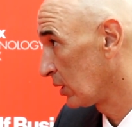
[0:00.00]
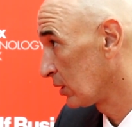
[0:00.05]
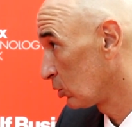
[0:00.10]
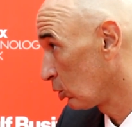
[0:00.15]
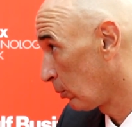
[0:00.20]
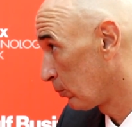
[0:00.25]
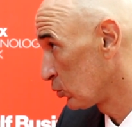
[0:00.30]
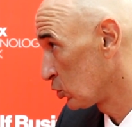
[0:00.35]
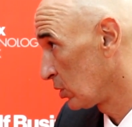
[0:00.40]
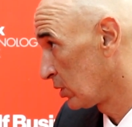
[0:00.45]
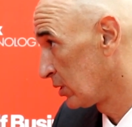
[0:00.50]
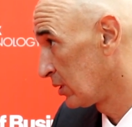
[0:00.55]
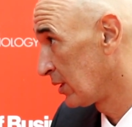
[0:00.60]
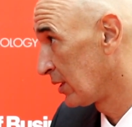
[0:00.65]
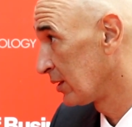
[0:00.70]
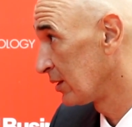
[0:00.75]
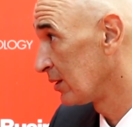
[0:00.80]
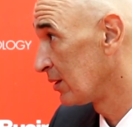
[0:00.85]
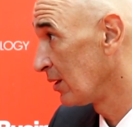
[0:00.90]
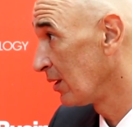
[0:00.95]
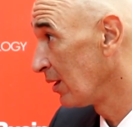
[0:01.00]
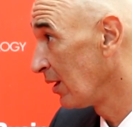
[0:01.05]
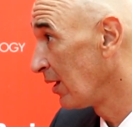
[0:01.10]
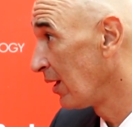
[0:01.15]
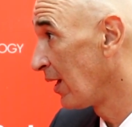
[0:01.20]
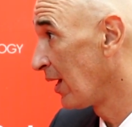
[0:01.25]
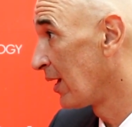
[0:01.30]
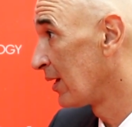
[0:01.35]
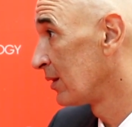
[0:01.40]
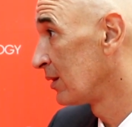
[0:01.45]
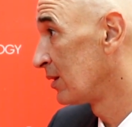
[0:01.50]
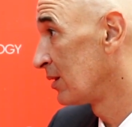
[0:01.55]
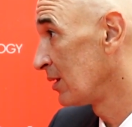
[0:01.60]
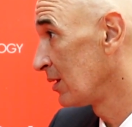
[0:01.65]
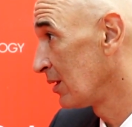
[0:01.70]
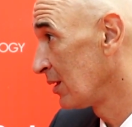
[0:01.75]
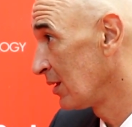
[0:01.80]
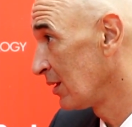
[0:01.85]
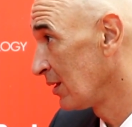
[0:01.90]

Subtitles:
adoption and the